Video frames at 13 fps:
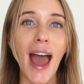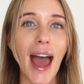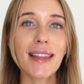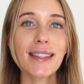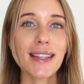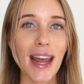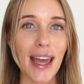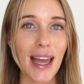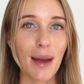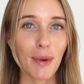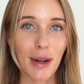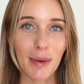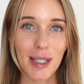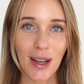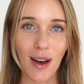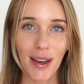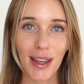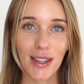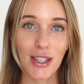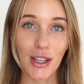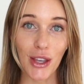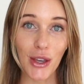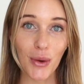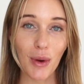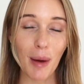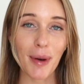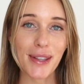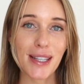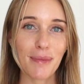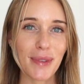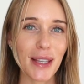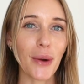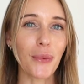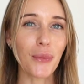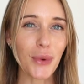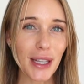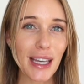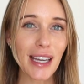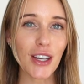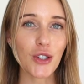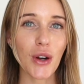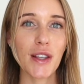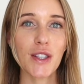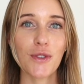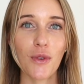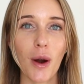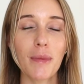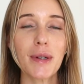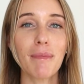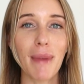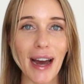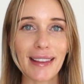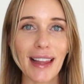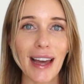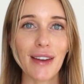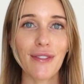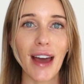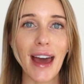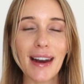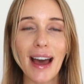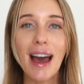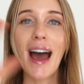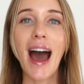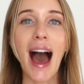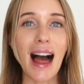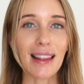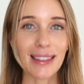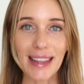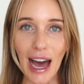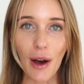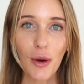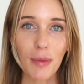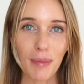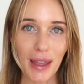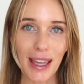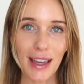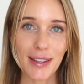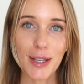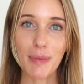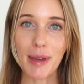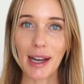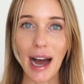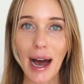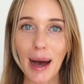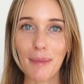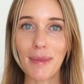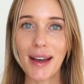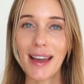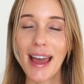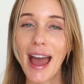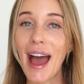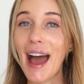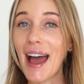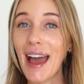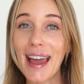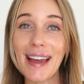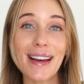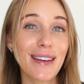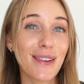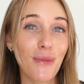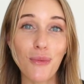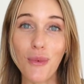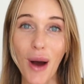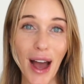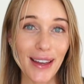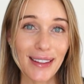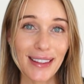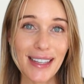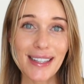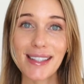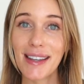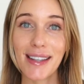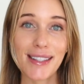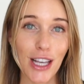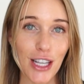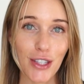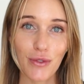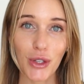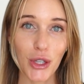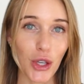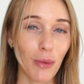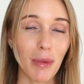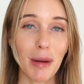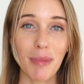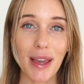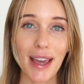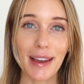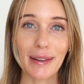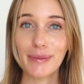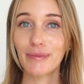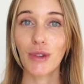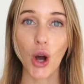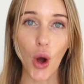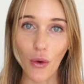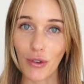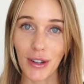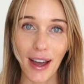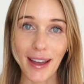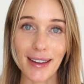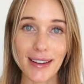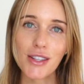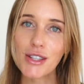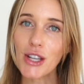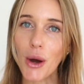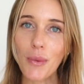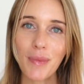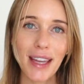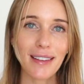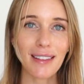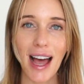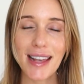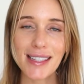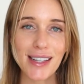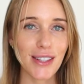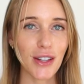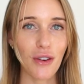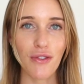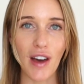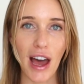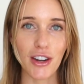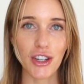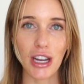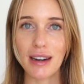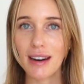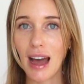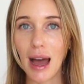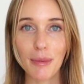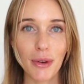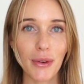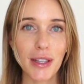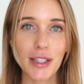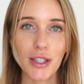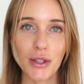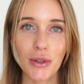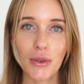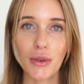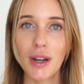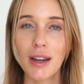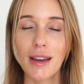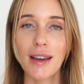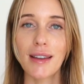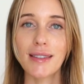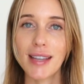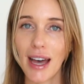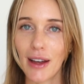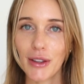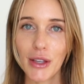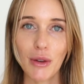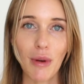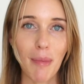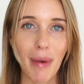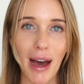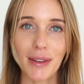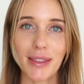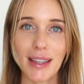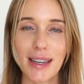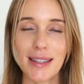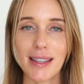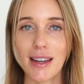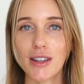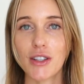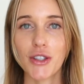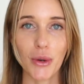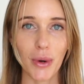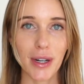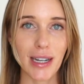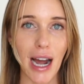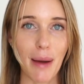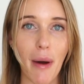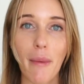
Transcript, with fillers: And today I'm going to be talking to you about something that really transformed my life and allowed me to become a wildly successful human being overnight. So in classic Zoey fashion, I'm going to tell you about this in a story time.